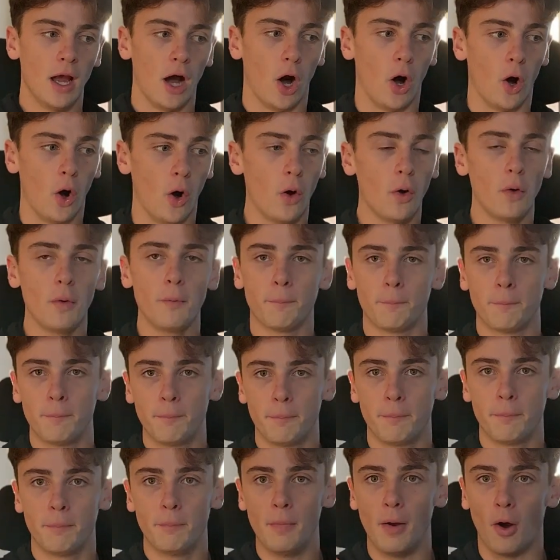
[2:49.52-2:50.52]
All
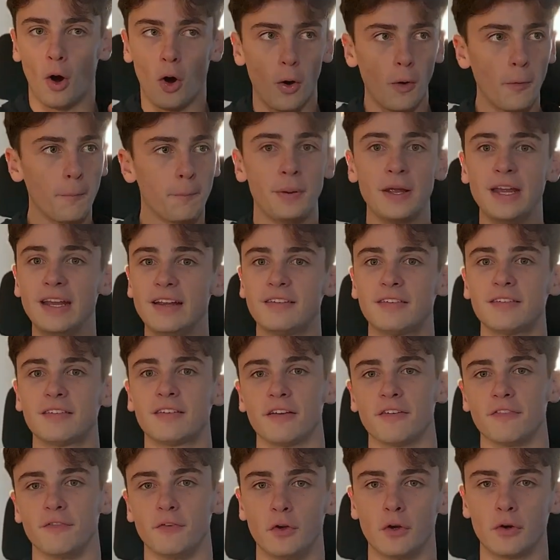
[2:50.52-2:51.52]
pieces
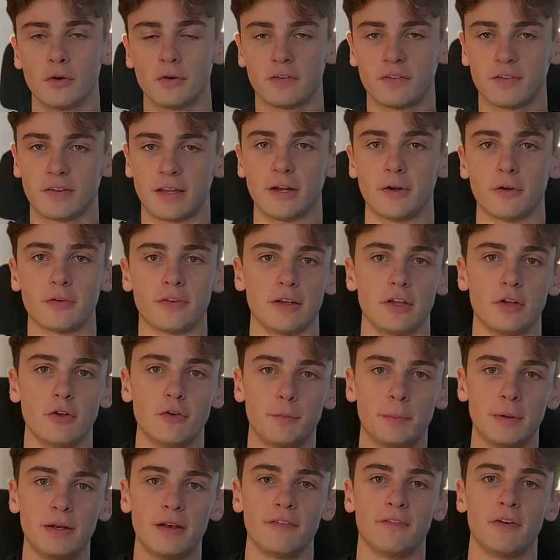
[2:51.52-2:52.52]
of your skills that
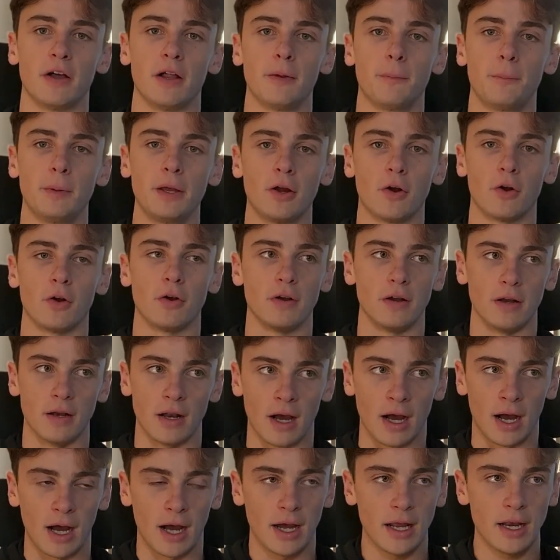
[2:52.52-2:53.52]
you've been developing
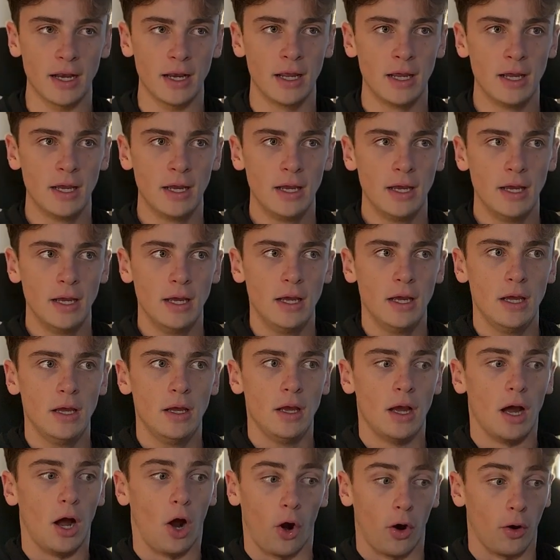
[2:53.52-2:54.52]
I
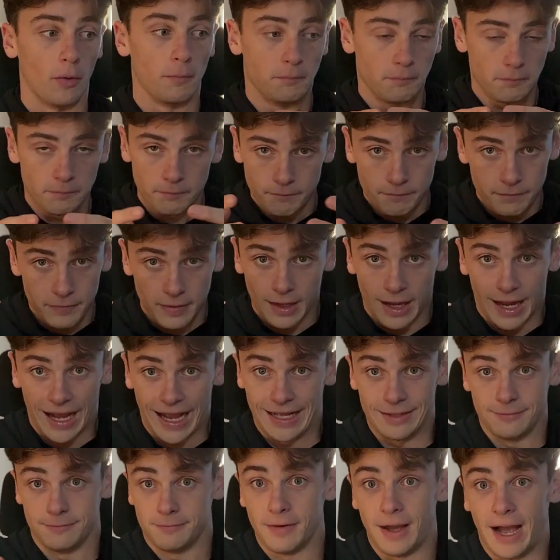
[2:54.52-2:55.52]

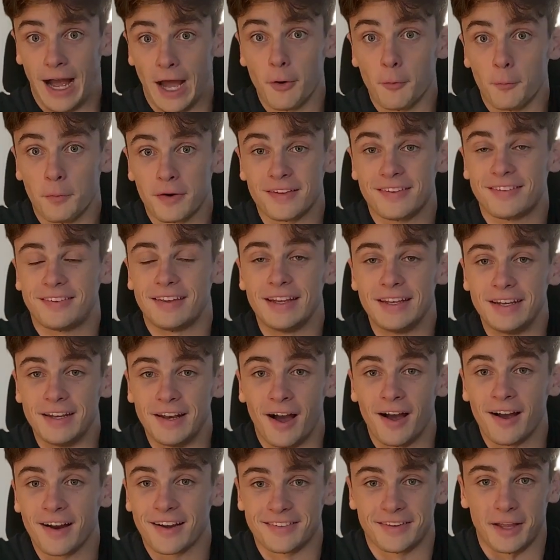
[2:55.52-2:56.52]
don't want to say
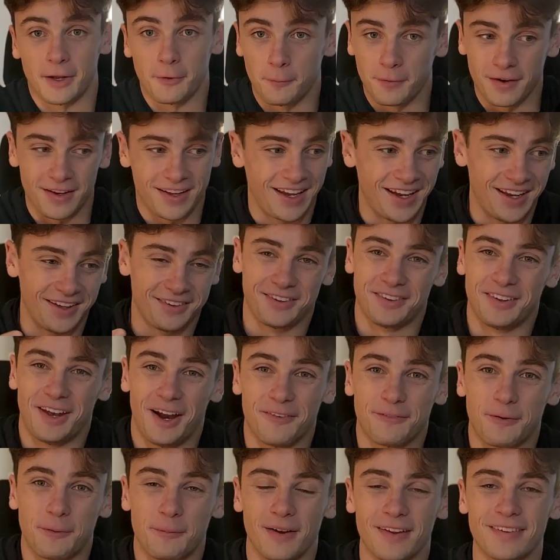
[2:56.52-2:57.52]
not, because I don't want to cancel it
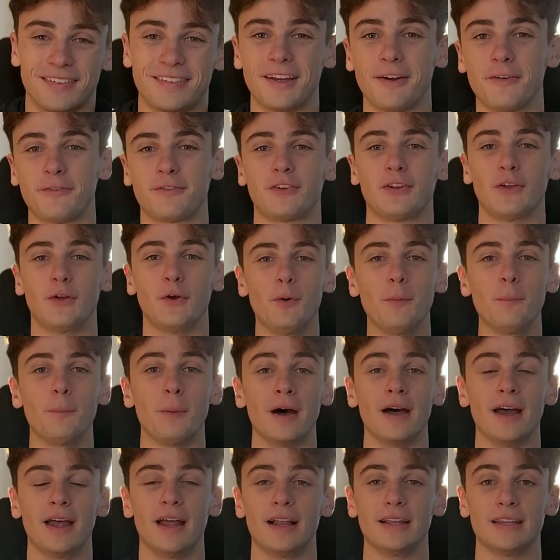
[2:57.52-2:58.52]
out for myself too,
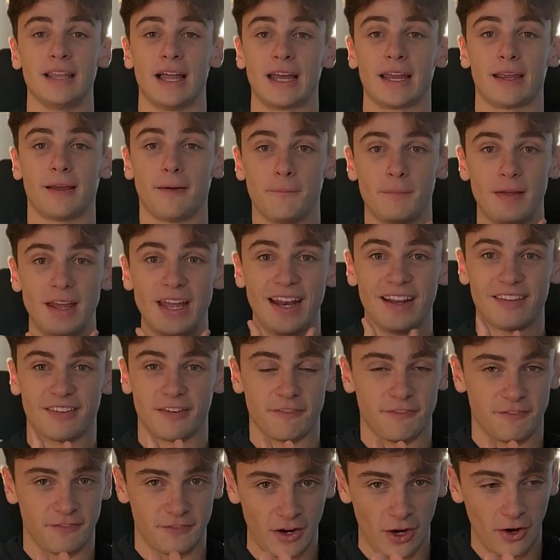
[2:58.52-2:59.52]
but like it is a
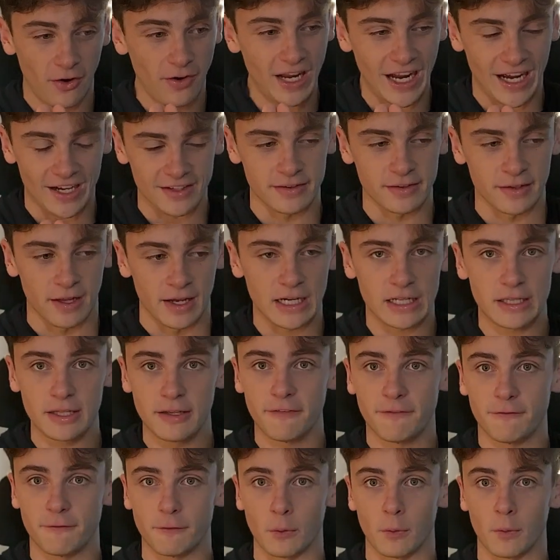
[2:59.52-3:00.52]
very
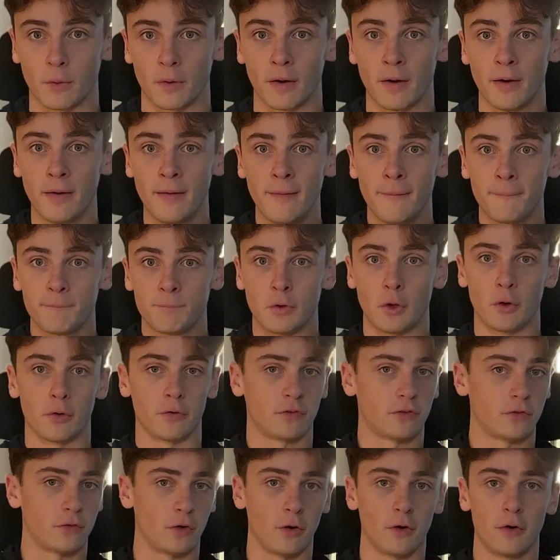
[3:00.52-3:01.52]
unlikely for your
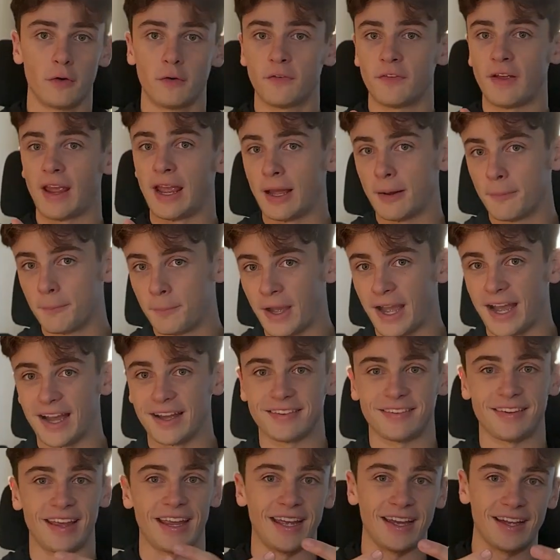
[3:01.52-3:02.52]
serve and
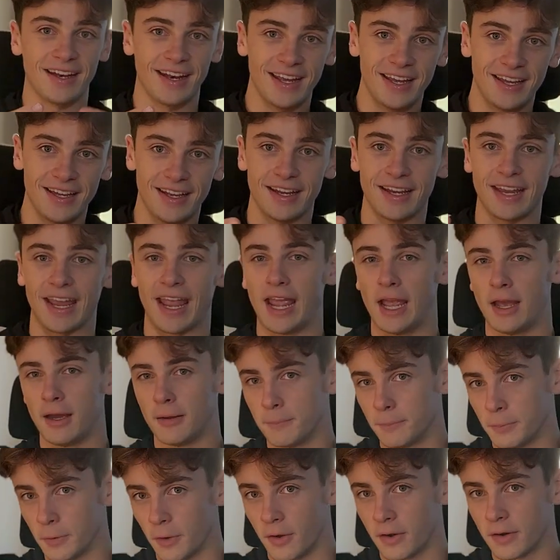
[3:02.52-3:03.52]
pass and hitting
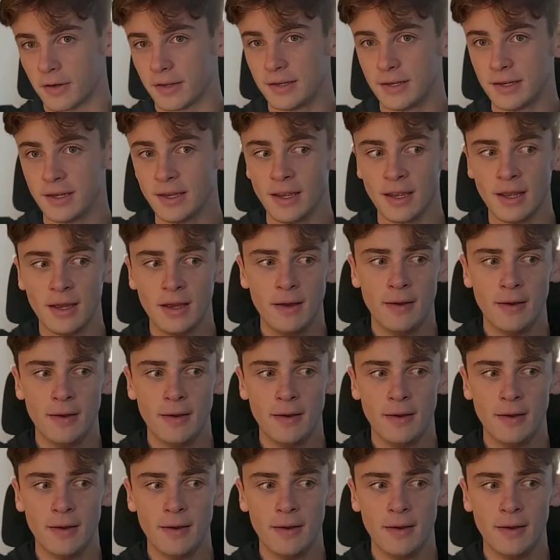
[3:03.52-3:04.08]
and blocking